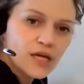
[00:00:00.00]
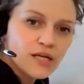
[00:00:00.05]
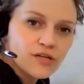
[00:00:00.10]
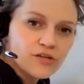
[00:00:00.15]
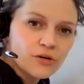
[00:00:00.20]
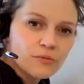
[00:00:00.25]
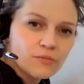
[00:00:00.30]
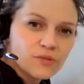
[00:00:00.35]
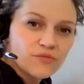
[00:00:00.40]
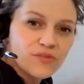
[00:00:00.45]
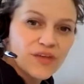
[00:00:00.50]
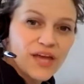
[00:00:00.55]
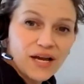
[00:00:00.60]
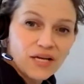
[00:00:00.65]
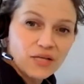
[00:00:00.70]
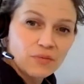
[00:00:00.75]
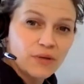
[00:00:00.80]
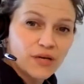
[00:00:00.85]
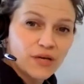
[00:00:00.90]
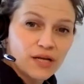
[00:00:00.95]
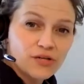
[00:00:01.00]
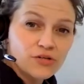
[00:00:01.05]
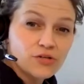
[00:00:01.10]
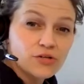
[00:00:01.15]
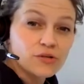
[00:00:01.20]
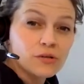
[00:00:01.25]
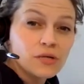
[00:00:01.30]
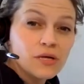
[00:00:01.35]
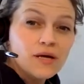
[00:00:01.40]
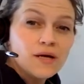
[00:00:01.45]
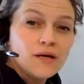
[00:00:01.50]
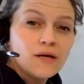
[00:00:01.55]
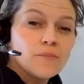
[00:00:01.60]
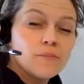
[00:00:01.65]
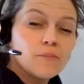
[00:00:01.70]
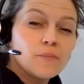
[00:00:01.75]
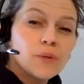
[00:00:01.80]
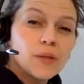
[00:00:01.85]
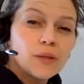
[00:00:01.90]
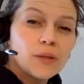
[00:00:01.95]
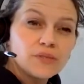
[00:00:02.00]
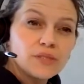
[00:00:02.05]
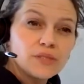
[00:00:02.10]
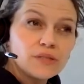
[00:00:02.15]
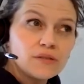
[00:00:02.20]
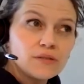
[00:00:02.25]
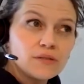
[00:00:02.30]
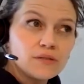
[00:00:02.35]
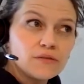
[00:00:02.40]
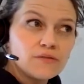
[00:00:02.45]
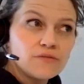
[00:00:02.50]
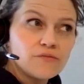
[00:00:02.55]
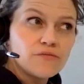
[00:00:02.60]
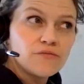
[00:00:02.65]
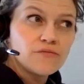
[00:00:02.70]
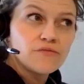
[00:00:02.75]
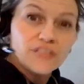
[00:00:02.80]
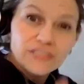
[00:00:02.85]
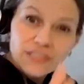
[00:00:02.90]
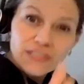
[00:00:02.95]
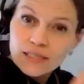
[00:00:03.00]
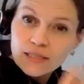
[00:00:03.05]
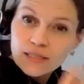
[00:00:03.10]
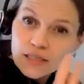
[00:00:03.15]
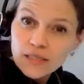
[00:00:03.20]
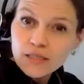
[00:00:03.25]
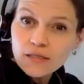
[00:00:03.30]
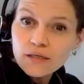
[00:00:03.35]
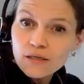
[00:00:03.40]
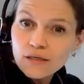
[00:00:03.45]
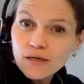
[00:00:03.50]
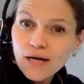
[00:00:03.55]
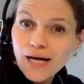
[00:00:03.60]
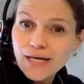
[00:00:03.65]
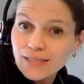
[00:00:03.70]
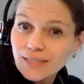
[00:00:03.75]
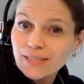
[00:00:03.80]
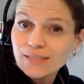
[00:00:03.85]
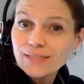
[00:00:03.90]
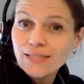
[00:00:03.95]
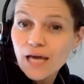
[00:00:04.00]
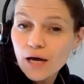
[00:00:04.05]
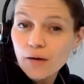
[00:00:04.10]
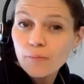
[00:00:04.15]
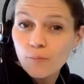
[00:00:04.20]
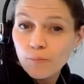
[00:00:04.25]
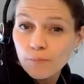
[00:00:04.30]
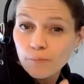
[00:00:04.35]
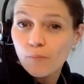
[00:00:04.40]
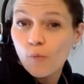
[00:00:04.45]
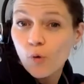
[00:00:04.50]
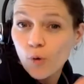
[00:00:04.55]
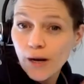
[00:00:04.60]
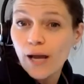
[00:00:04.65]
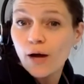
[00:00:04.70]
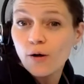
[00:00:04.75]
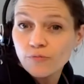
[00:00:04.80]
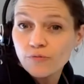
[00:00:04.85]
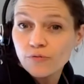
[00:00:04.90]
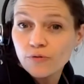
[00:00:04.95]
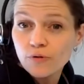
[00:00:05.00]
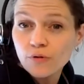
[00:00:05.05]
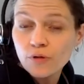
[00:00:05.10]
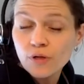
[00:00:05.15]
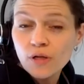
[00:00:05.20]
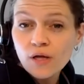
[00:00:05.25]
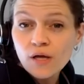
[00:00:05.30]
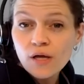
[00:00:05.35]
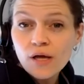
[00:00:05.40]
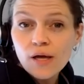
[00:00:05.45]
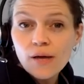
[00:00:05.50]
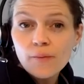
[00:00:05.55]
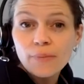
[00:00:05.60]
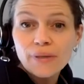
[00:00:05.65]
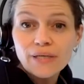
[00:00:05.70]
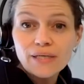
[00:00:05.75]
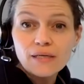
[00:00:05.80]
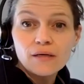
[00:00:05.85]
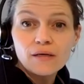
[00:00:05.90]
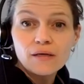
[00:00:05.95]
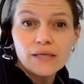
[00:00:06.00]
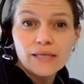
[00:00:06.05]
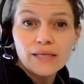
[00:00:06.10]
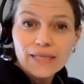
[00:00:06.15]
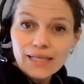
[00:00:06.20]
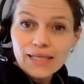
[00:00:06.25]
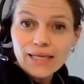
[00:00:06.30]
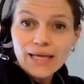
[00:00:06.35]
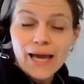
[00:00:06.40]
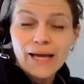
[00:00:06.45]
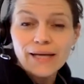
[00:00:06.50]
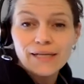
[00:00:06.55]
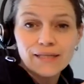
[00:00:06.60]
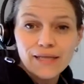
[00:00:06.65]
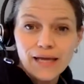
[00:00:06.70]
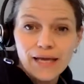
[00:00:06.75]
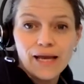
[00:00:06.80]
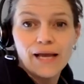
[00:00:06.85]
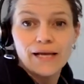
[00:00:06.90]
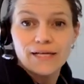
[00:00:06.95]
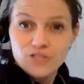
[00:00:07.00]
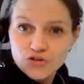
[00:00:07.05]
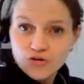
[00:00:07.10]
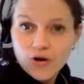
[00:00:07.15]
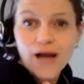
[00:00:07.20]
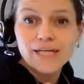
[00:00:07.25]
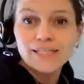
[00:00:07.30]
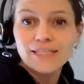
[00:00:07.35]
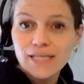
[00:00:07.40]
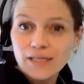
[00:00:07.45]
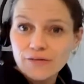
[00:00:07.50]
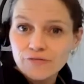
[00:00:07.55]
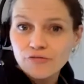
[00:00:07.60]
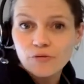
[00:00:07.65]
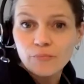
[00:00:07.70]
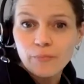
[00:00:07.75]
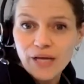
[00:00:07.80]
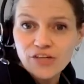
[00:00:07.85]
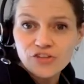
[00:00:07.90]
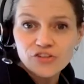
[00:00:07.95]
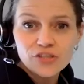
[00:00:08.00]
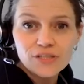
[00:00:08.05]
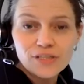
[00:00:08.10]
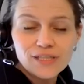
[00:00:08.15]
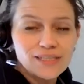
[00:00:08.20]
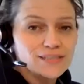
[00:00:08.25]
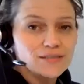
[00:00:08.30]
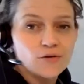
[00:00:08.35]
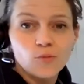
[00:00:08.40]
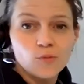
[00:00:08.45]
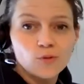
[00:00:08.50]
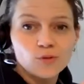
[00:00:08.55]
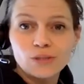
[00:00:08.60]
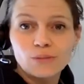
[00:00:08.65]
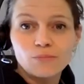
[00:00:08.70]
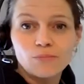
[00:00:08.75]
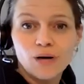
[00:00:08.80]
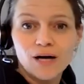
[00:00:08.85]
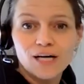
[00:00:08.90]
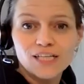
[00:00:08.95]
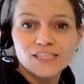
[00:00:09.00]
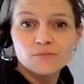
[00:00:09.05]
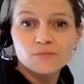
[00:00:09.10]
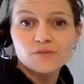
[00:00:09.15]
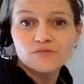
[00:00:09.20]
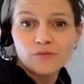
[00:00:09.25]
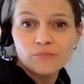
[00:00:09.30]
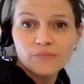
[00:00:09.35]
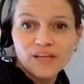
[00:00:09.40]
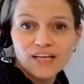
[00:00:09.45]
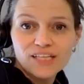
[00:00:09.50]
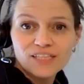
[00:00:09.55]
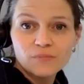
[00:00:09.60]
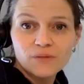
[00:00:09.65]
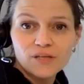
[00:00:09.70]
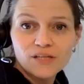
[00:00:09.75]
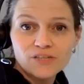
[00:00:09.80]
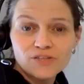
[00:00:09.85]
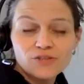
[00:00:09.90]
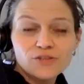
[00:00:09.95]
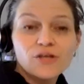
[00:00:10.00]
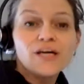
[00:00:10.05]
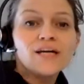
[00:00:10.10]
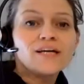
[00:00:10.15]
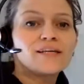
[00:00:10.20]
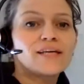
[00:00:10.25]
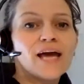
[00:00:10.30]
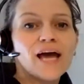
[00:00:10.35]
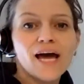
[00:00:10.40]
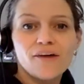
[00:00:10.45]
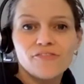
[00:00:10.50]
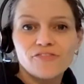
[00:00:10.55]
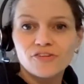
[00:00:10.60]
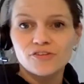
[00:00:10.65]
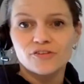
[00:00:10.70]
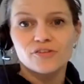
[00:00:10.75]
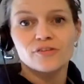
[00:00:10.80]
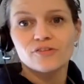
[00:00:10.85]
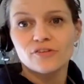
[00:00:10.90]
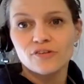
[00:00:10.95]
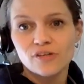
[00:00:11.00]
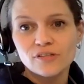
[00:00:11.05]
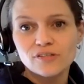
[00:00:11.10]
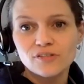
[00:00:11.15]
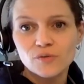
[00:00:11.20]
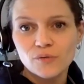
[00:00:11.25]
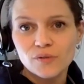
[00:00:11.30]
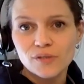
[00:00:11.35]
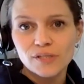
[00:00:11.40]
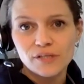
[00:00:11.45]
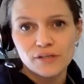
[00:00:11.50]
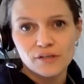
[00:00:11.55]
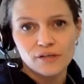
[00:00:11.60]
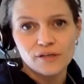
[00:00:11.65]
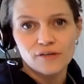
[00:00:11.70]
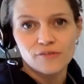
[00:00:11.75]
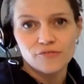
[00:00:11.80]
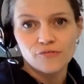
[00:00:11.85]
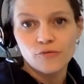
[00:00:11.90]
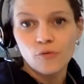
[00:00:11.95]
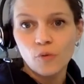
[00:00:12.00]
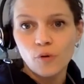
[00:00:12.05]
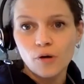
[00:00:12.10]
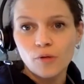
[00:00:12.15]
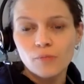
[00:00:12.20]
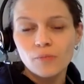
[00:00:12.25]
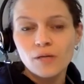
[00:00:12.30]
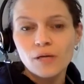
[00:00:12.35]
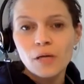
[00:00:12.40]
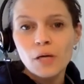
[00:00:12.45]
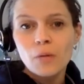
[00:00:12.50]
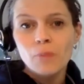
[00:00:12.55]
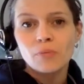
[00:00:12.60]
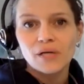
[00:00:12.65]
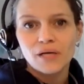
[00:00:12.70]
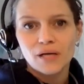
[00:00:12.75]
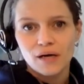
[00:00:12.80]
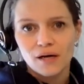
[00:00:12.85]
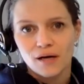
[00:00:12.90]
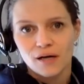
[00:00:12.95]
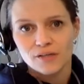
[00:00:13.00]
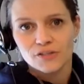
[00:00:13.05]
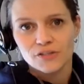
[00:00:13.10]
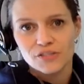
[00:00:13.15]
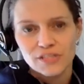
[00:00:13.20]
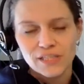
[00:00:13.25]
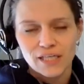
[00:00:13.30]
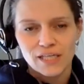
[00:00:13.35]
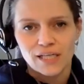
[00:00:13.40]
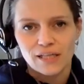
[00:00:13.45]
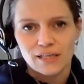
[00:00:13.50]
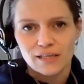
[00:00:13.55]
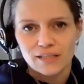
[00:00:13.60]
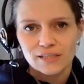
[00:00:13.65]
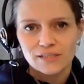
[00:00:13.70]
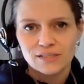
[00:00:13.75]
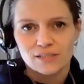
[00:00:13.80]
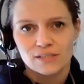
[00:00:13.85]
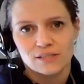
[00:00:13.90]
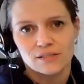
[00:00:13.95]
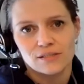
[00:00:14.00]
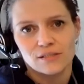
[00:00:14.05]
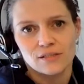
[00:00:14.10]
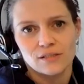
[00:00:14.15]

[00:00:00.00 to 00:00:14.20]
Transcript: in terms of the exponential, physically, I think it's more helpful, but extracting information is almost impossible from the exponential. You have to turn it to a linear form. But understanding this